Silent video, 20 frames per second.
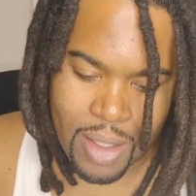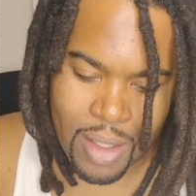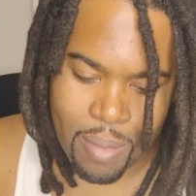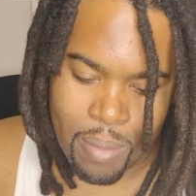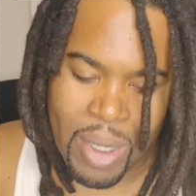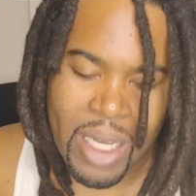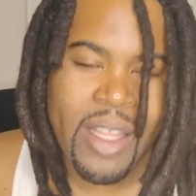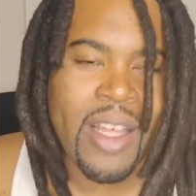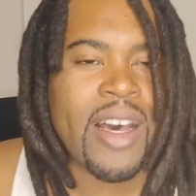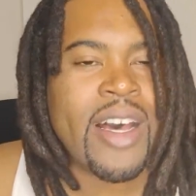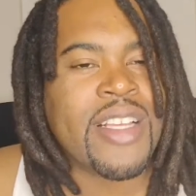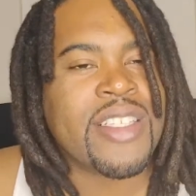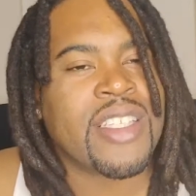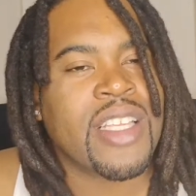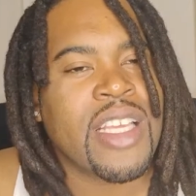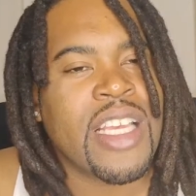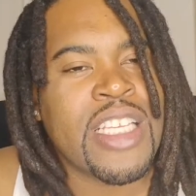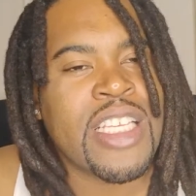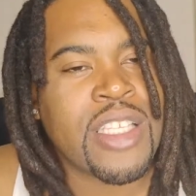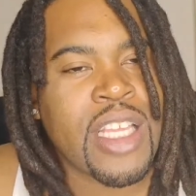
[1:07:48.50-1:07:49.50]
because
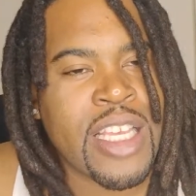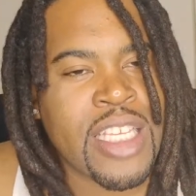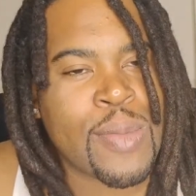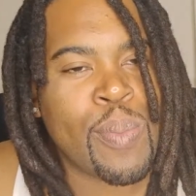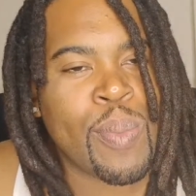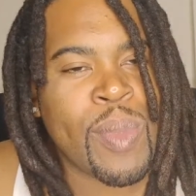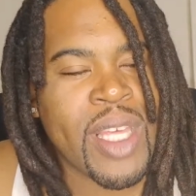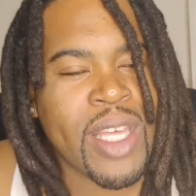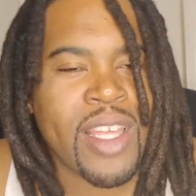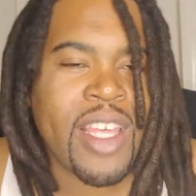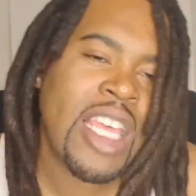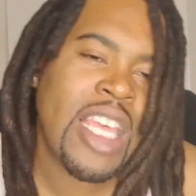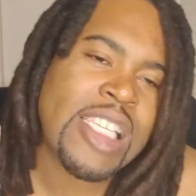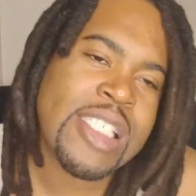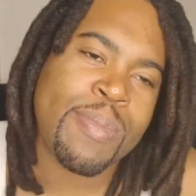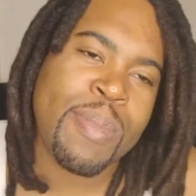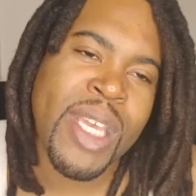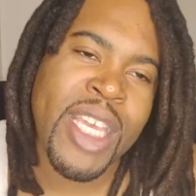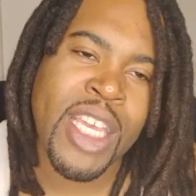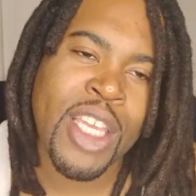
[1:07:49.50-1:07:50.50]
it's me
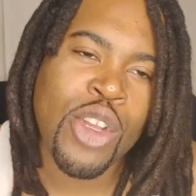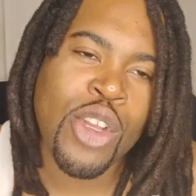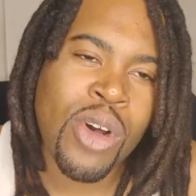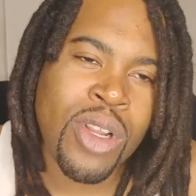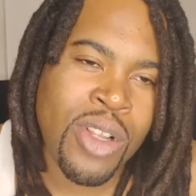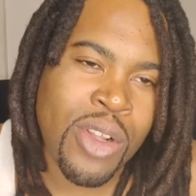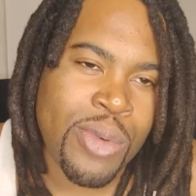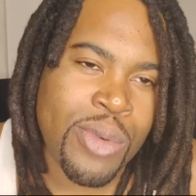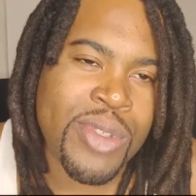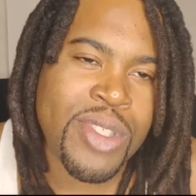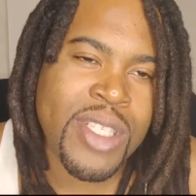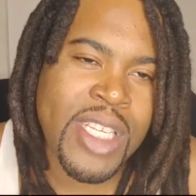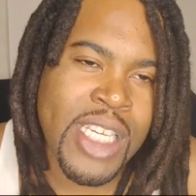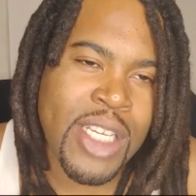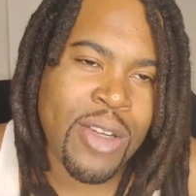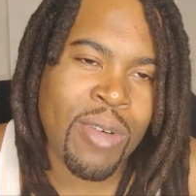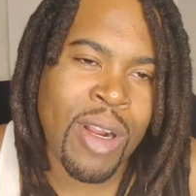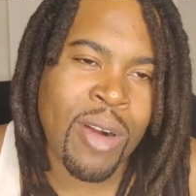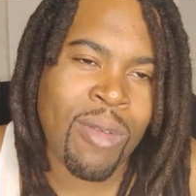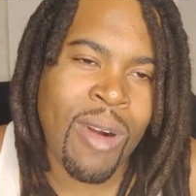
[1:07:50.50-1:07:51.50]
and your little
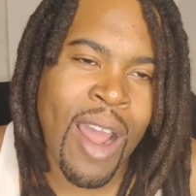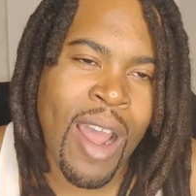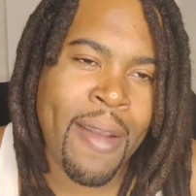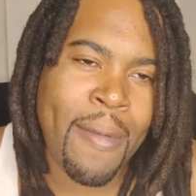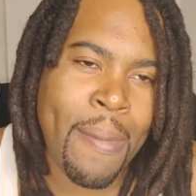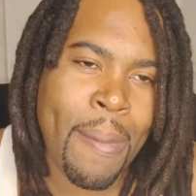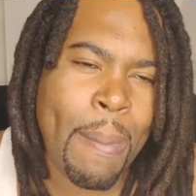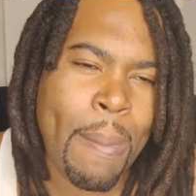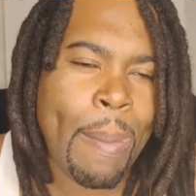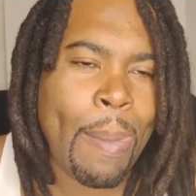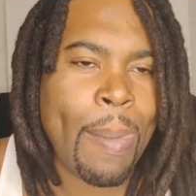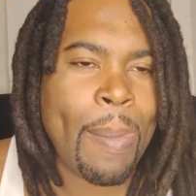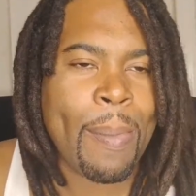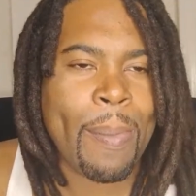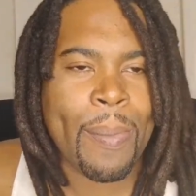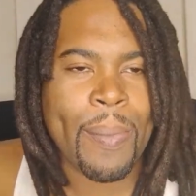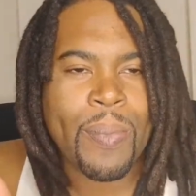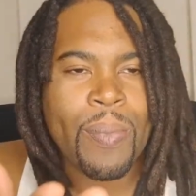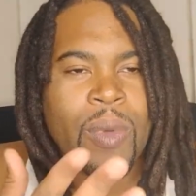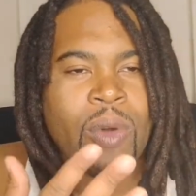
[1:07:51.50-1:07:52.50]
secret, right?
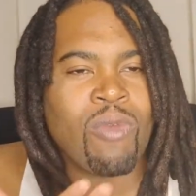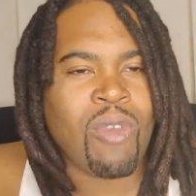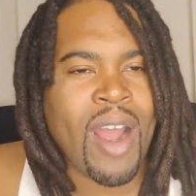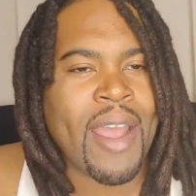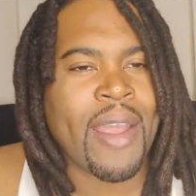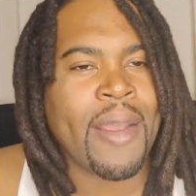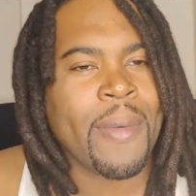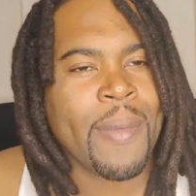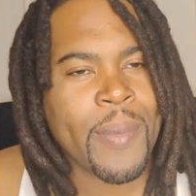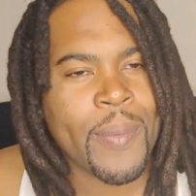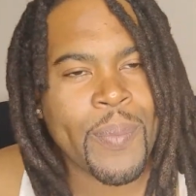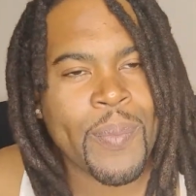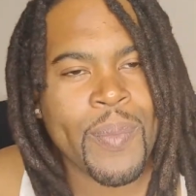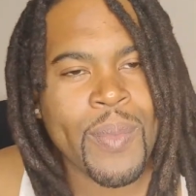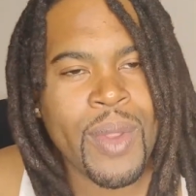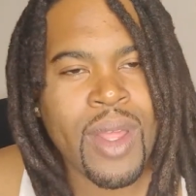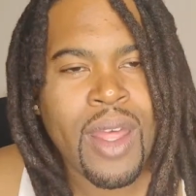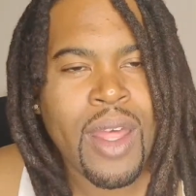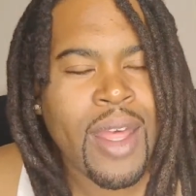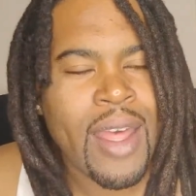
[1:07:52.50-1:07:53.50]
Right.
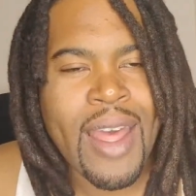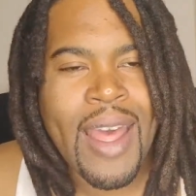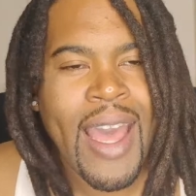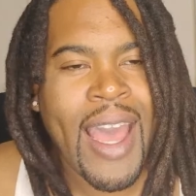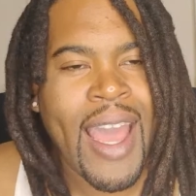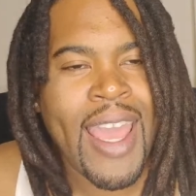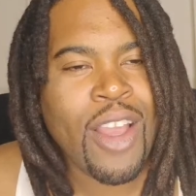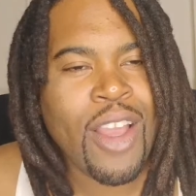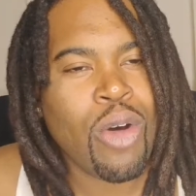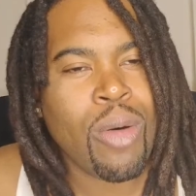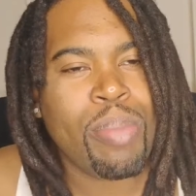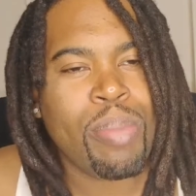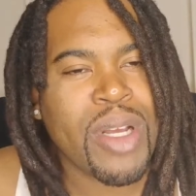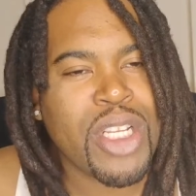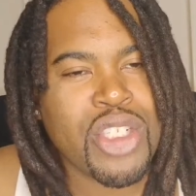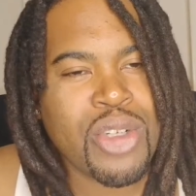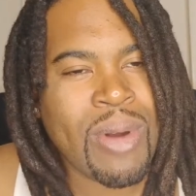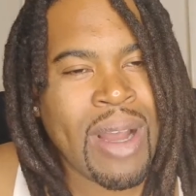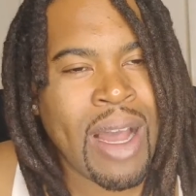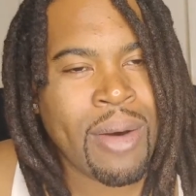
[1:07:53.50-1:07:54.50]
I ain't gonna put
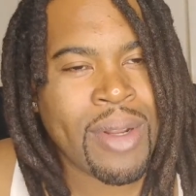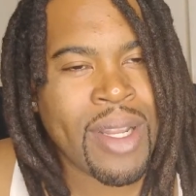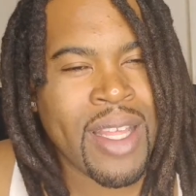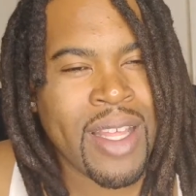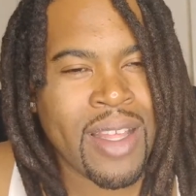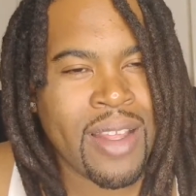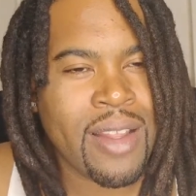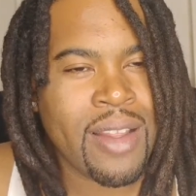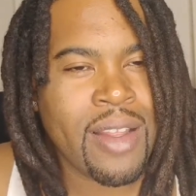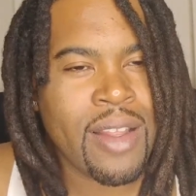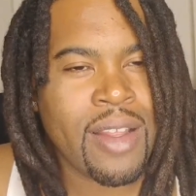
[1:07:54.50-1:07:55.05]
you out there.